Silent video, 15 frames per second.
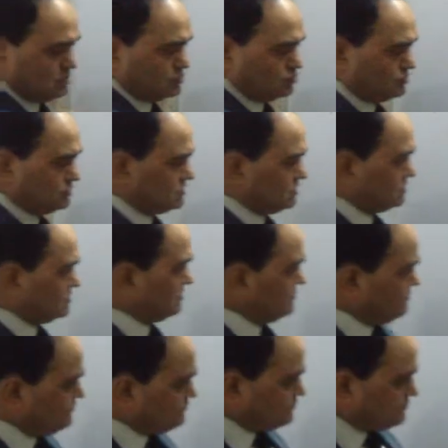So this is the
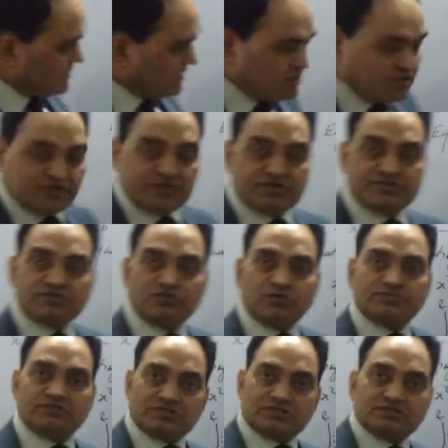tracing
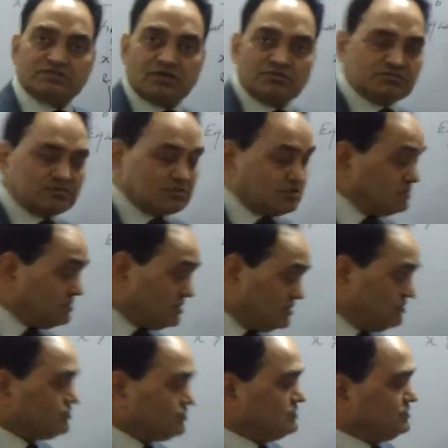of this curve. The
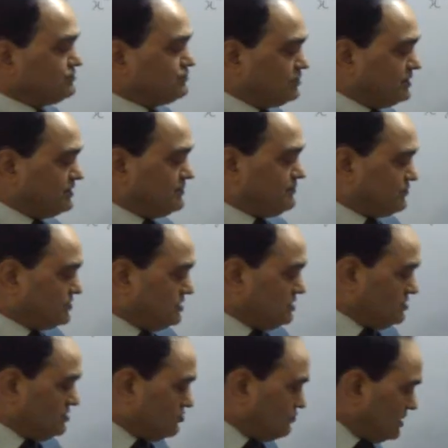reason is
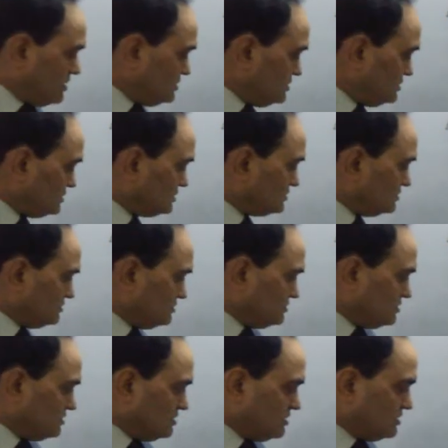why these
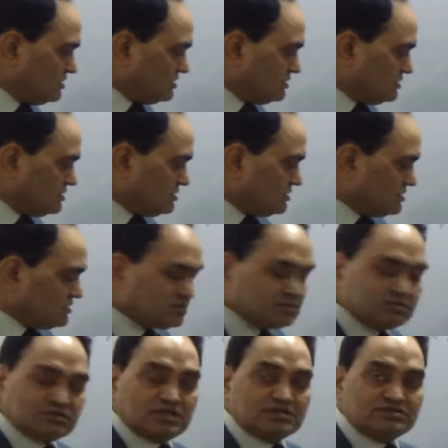
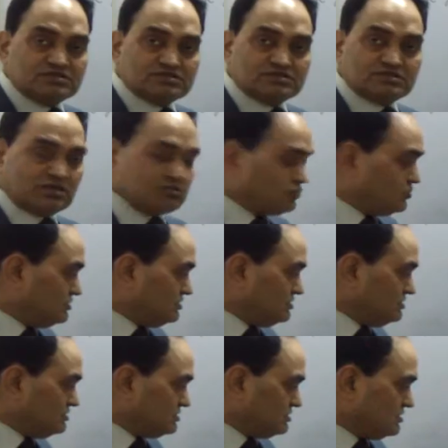tangents are, for
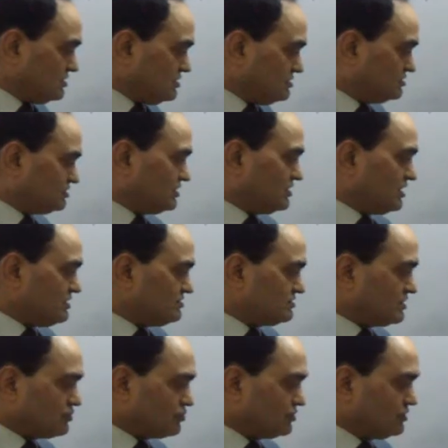these straight lines
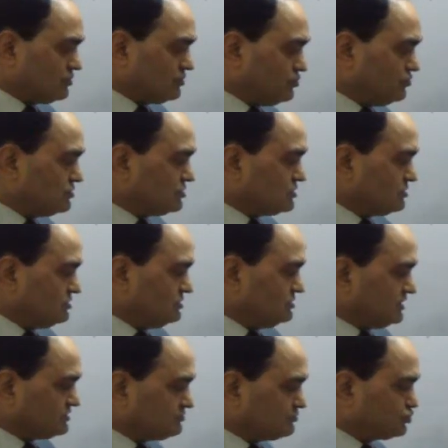are not included, these
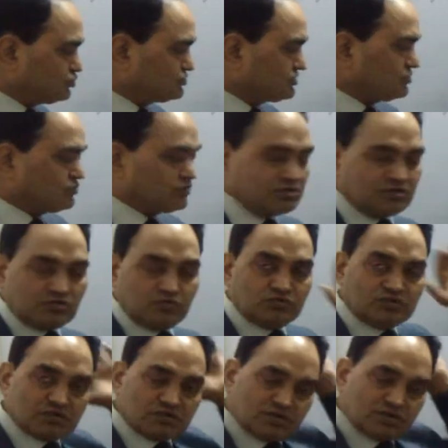asymptotes are not included.